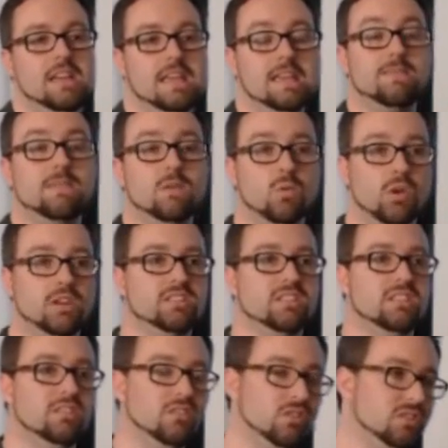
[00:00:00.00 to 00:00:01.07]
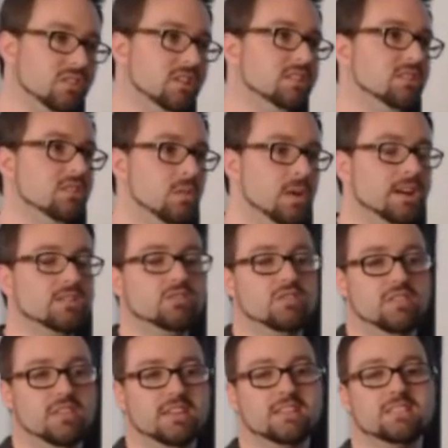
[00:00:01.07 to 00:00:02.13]
If you wanted to use it to do extra
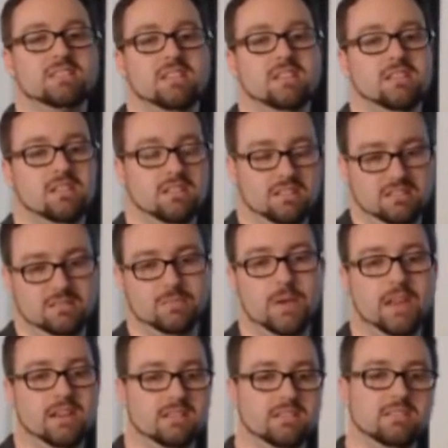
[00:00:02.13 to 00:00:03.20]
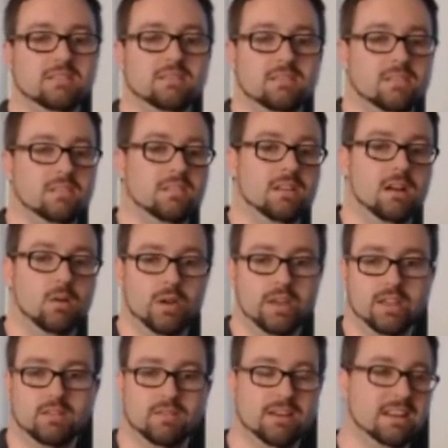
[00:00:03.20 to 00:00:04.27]
things, then you can spend a
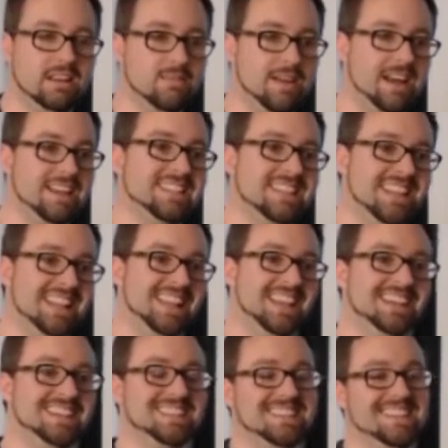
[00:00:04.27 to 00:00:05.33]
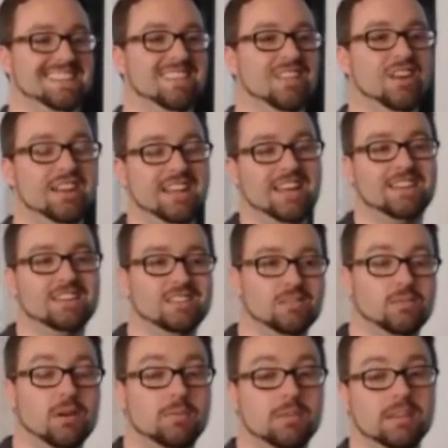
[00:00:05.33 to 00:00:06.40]
week reading about SE Linux and learning how to use it
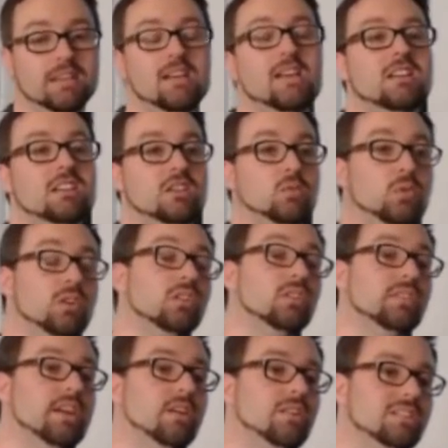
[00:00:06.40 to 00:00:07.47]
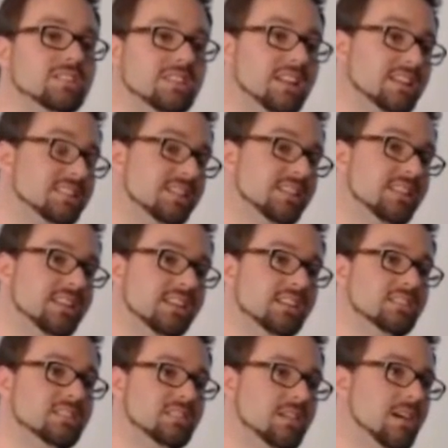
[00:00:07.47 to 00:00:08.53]
properly. There is an SE
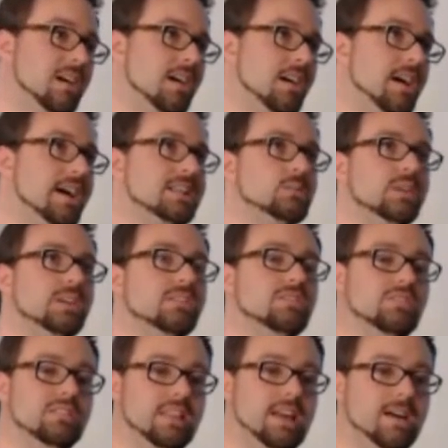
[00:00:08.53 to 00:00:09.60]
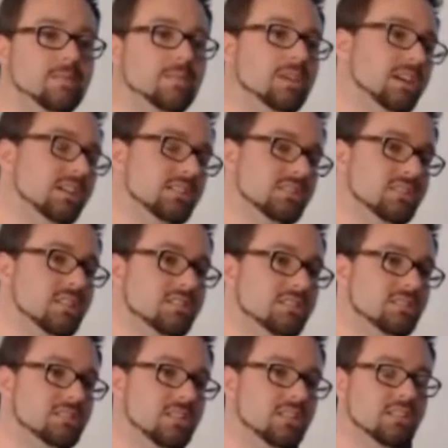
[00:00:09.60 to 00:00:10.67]
Linux aspect to the lab
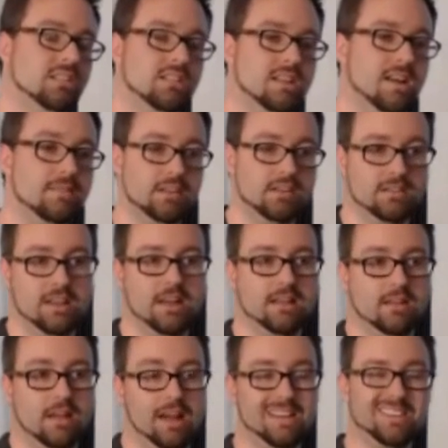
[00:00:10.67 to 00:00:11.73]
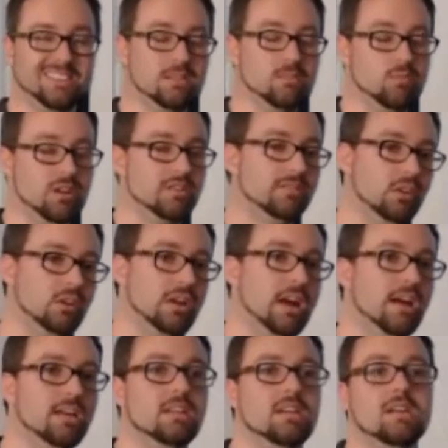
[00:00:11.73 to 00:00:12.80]
exercises that you can have just a brief look
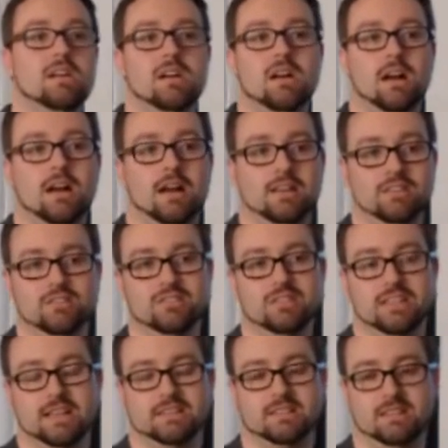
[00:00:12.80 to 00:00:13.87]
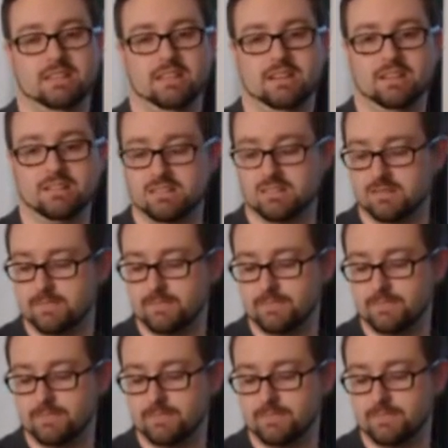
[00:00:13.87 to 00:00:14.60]
at using SE Linux.